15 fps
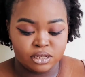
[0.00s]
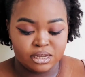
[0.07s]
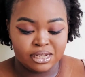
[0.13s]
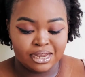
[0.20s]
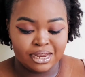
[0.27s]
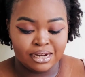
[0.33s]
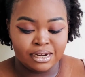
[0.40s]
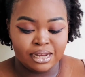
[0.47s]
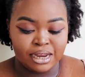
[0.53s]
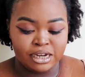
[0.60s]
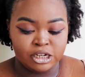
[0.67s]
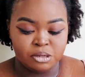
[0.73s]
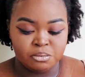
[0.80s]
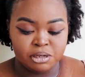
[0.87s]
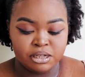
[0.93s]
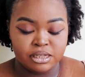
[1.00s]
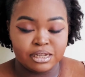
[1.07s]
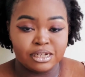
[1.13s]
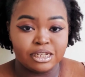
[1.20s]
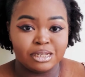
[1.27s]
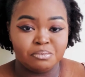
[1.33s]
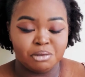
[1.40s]
seek engagements
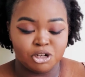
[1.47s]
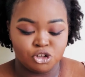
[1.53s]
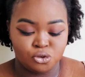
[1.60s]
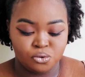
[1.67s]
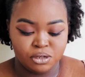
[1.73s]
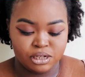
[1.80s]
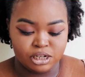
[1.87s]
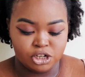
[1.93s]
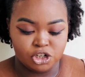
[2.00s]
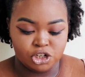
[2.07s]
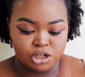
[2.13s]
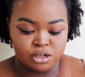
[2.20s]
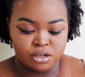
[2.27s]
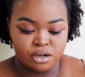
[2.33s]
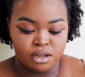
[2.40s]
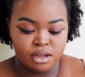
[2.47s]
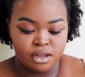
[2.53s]
and special attention.